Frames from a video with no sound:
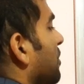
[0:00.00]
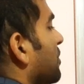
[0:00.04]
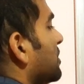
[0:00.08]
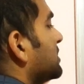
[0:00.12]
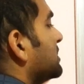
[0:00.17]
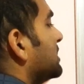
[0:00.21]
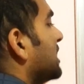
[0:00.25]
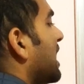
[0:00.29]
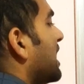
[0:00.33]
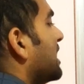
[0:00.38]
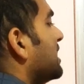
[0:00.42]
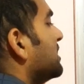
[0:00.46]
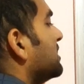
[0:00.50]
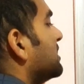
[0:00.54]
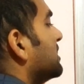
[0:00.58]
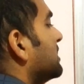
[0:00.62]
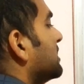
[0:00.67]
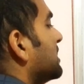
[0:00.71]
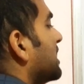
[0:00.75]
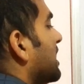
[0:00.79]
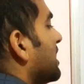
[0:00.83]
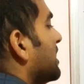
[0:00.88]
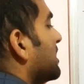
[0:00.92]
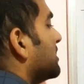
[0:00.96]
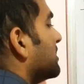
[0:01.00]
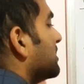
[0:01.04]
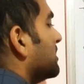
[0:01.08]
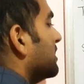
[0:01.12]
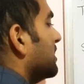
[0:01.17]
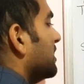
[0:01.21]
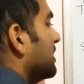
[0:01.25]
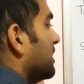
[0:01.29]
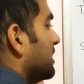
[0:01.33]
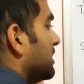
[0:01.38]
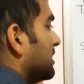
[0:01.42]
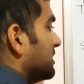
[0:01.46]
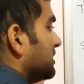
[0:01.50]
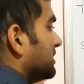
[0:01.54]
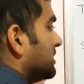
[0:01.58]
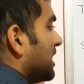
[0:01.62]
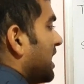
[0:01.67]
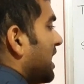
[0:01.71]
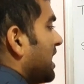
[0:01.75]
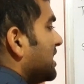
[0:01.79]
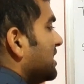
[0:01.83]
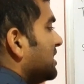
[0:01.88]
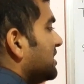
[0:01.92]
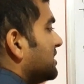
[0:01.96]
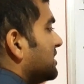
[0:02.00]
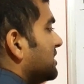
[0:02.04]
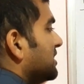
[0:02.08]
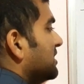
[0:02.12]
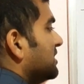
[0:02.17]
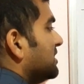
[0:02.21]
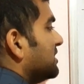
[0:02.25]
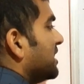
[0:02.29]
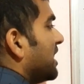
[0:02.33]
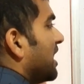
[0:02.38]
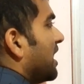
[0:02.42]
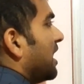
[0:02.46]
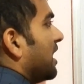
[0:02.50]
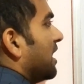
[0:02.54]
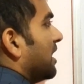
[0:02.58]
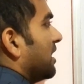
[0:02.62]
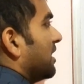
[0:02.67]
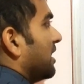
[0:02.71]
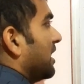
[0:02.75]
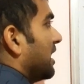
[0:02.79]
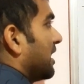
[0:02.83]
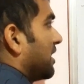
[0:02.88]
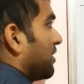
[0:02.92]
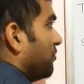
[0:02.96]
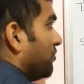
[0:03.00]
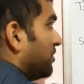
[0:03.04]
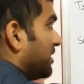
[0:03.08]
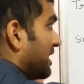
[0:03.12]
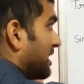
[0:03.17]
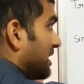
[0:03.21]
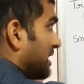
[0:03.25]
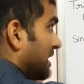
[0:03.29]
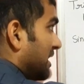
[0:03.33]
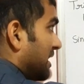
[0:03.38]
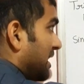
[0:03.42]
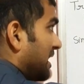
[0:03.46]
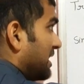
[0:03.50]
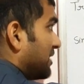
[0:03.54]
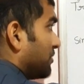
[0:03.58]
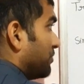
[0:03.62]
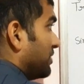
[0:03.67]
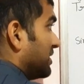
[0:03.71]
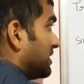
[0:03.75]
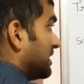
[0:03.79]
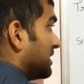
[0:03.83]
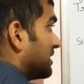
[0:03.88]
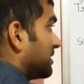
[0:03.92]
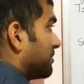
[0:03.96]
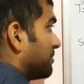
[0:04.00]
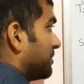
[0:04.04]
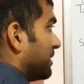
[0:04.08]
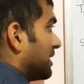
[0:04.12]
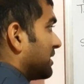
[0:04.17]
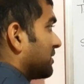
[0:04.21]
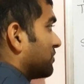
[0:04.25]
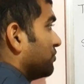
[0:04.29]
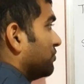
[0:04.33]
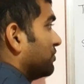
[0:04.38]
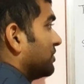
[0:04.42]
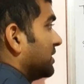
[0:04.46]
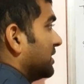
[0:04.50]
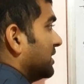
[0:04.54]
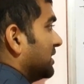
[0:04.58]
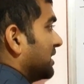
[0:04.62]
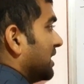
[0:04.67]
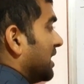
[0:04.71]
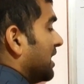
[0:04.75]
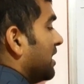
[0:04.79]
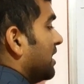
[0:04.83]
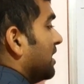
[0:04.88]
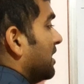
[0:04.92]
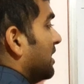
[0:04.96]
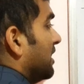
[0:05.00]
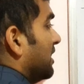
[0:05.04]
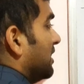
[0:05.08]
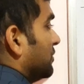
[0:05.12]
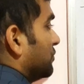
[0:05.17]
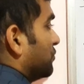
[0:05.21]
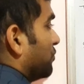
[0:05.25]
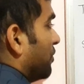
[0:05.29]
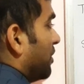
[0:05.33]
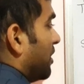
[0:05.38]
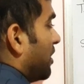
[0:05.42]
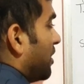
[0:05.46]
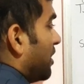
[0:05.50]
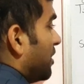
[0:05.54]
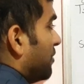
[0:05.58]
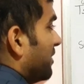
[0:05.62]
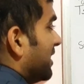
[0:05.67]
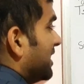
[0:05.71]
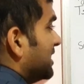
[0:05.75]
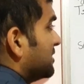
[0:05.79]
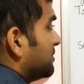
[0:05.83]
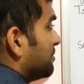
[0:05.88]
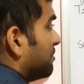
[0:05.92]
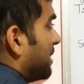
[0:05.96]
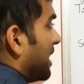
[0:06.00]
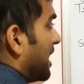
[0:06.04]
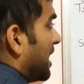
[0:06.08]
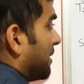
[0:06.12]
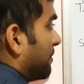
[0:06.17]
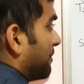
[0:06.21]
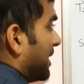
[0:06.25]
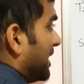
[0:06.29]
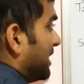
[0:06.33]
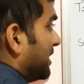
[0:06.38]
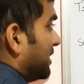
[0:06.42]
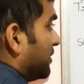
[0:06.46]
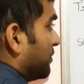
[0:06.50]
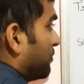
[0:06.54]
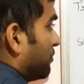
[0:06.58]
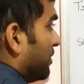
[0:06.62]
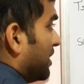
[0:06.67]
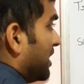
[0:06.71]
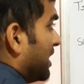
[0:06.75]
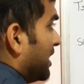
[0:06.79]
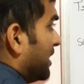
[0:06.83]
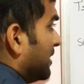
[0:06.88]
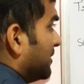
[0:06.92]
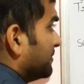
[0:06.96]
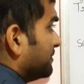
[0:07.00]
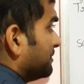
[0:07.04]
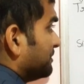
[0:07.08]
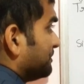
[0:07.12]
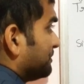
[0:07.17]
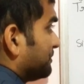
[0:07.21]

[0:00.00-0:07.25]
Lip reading: or sine theta later. Sine theta, acute angle, right, with respect to theta. So always perpendicular.